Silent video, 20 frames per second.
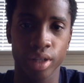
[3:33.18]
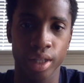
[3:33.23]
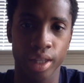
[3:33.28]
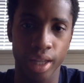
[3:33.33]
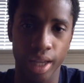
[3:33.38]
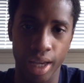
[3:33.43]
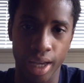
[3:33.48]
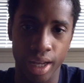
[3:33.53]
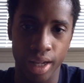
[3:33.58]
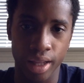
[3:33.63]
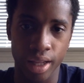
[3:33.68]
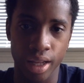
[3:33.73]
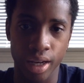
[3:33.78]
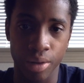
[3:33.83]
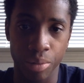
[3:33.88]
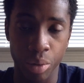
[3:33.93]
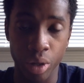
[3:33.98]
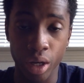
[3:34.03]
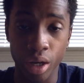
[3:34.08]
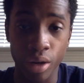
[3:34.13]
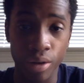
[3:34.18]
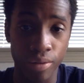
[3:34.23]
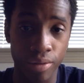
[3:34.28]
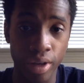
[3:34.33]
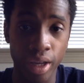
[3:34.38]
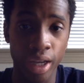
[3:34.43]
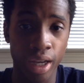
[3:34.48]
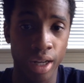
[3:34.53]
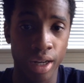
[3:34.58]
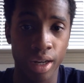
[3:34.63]
at the end that if we go
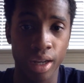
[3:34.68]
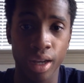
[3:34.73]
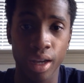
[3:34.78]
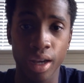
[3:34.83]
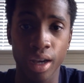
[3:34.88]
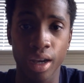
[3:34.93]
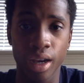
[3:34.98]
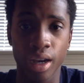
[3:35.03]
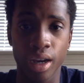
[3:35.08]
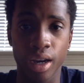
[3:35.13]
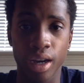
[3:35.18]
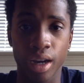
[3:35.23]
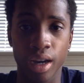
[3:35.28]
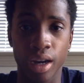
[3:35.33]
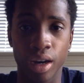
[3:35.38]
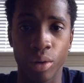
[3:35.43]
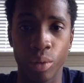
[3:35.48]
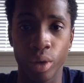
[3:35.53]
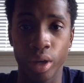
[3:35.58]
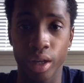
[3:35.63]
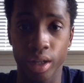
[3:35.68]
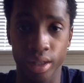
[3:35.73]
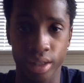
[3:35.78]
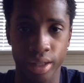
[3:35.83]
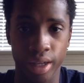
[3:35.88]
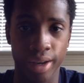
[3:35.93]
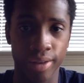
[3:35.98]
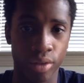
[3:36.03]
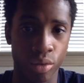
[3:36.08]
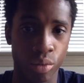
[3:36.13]
vegan, we can
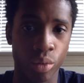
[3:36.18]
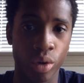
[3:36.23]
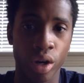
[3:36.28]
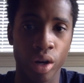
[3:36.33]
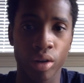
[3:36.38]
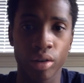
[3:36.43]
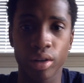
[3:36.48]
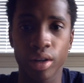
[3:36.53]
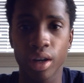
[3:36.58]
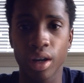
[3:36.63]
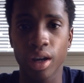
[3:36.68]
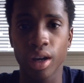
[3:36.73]
save the world.